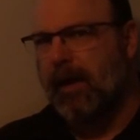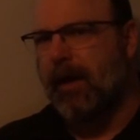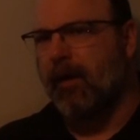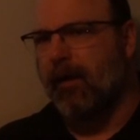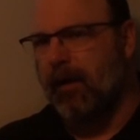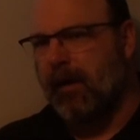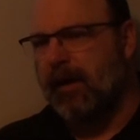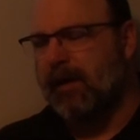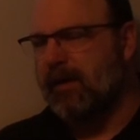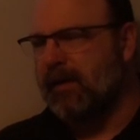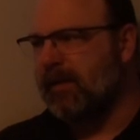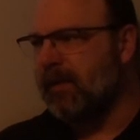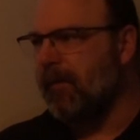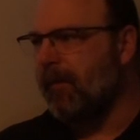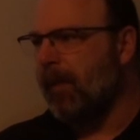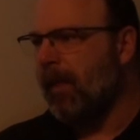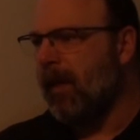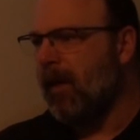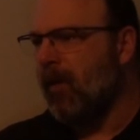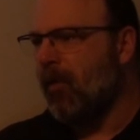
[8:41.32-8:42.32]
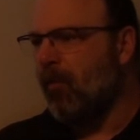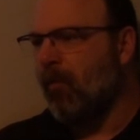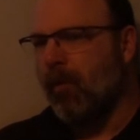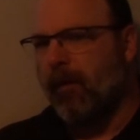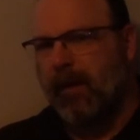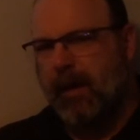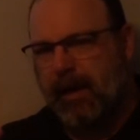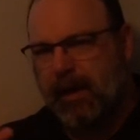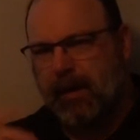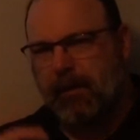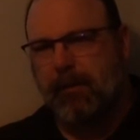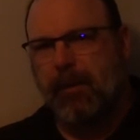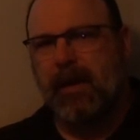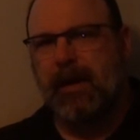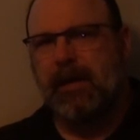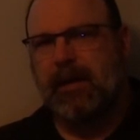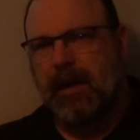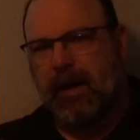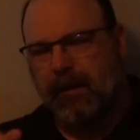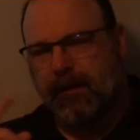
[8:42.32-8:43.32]
areas where they can
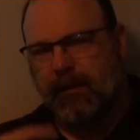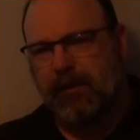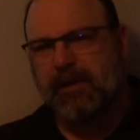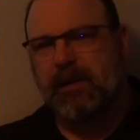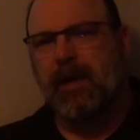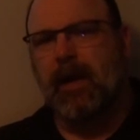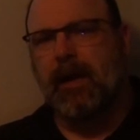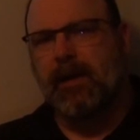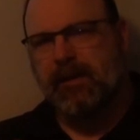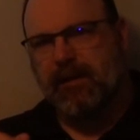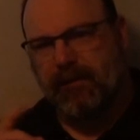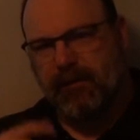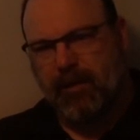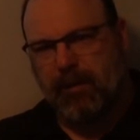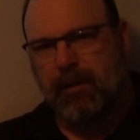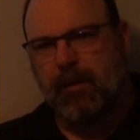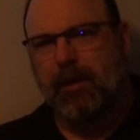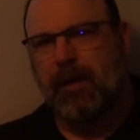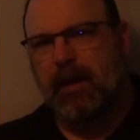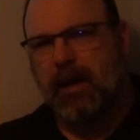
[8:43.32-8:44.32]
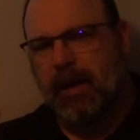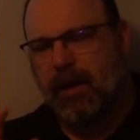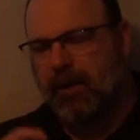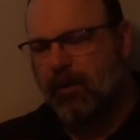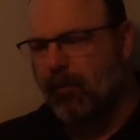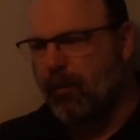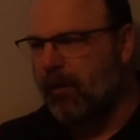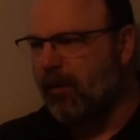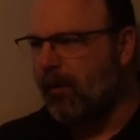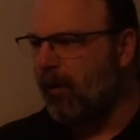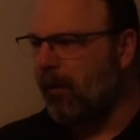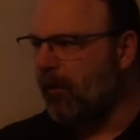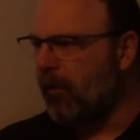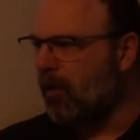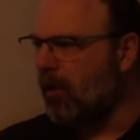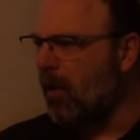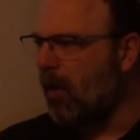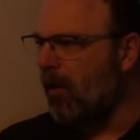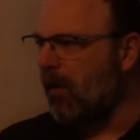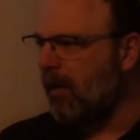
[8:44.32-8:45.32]
maintain those lines of communication with all their
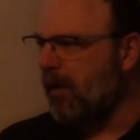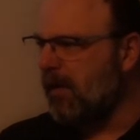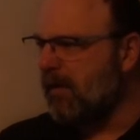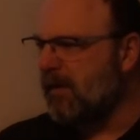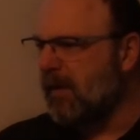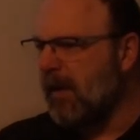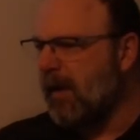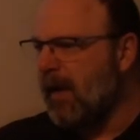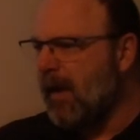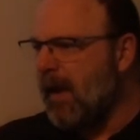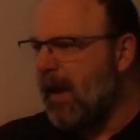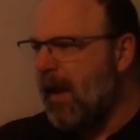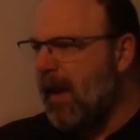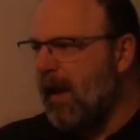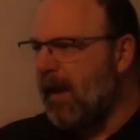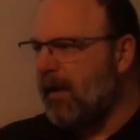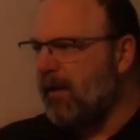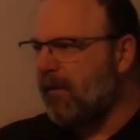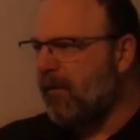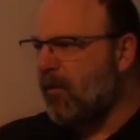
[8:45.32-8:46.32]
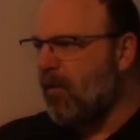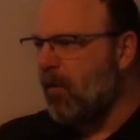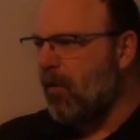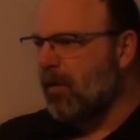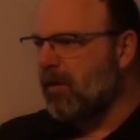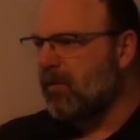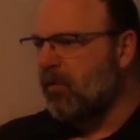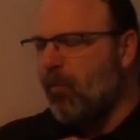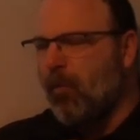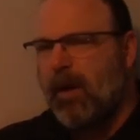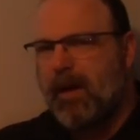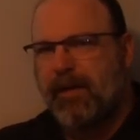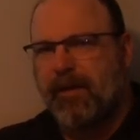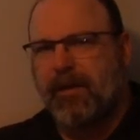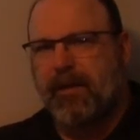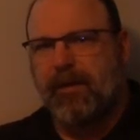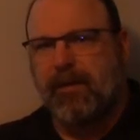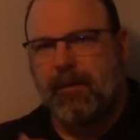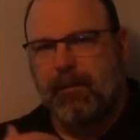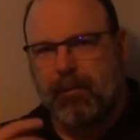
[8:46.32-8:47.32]
colonies. And of course,
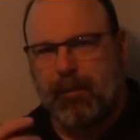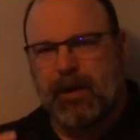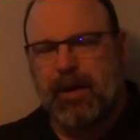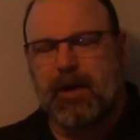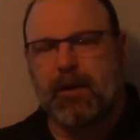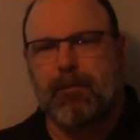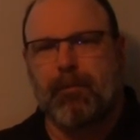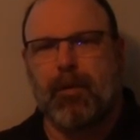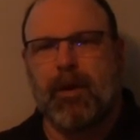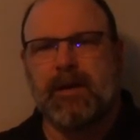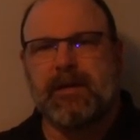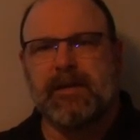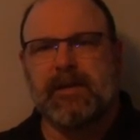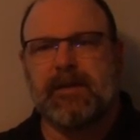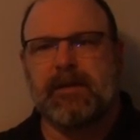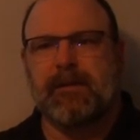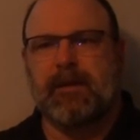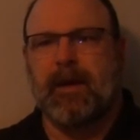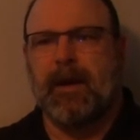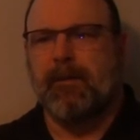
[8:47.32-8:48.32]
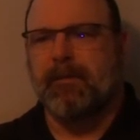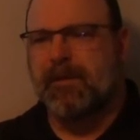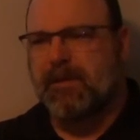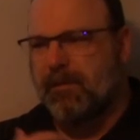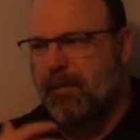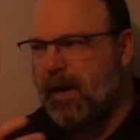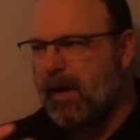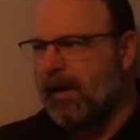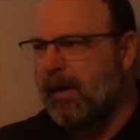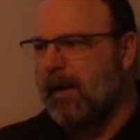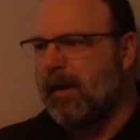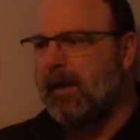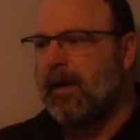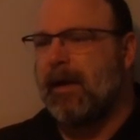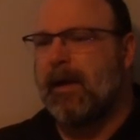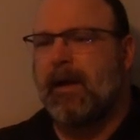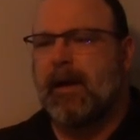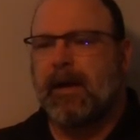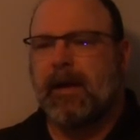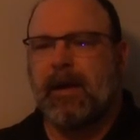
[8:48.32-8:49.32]
with the British presence comes money,
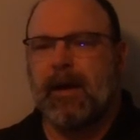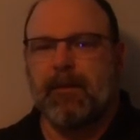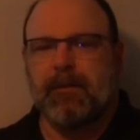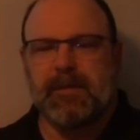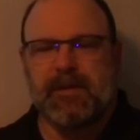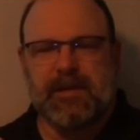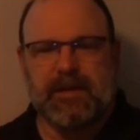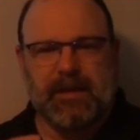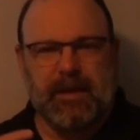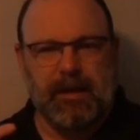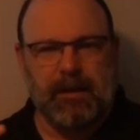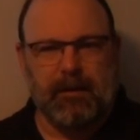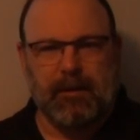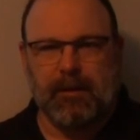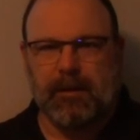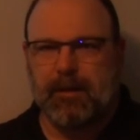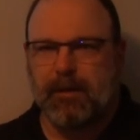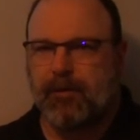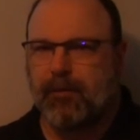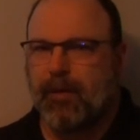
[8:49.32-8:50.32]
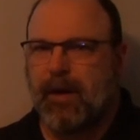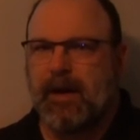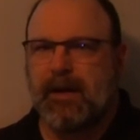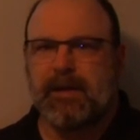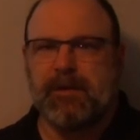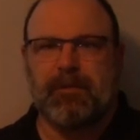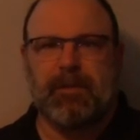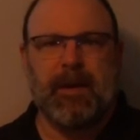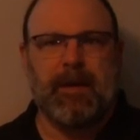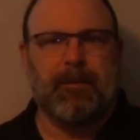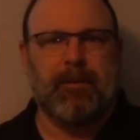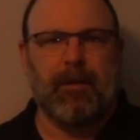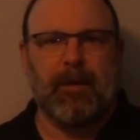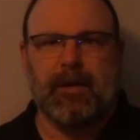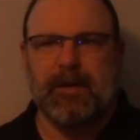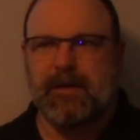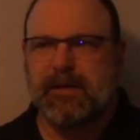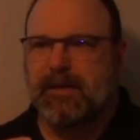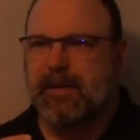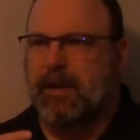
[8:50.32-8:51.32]
comes skilled tradespeople
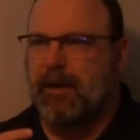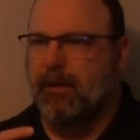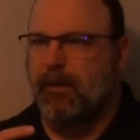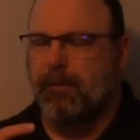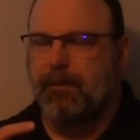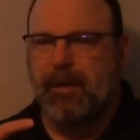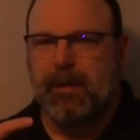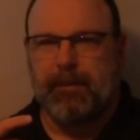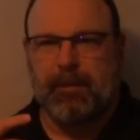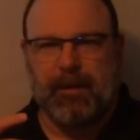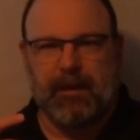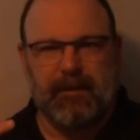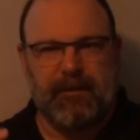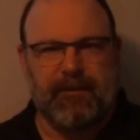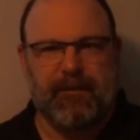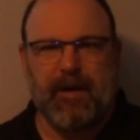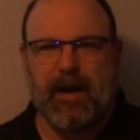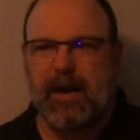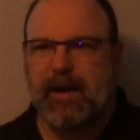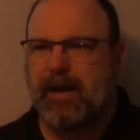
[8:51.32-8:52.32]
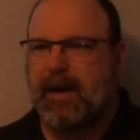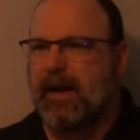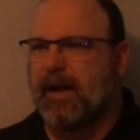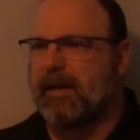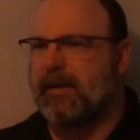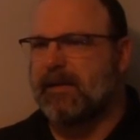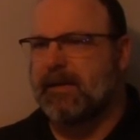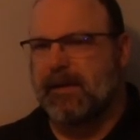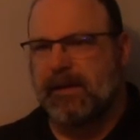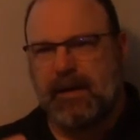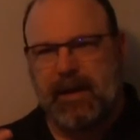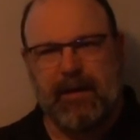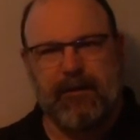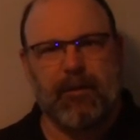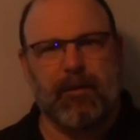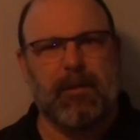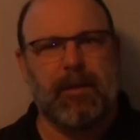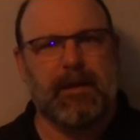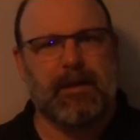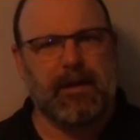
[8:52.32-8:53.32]
and skilled people in finance and
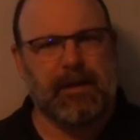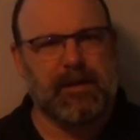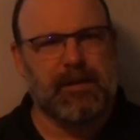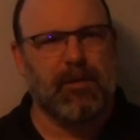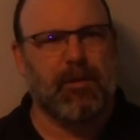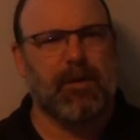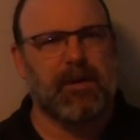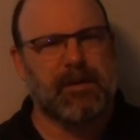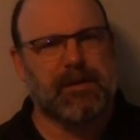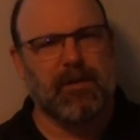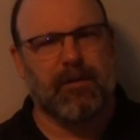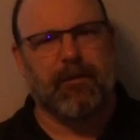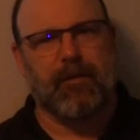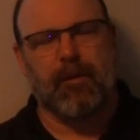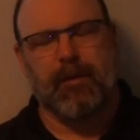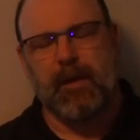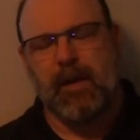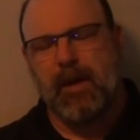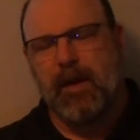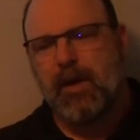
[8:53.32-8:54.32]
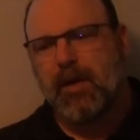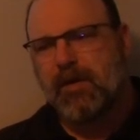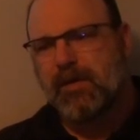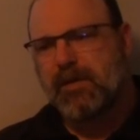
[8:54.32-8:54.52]
government and so on and so forth.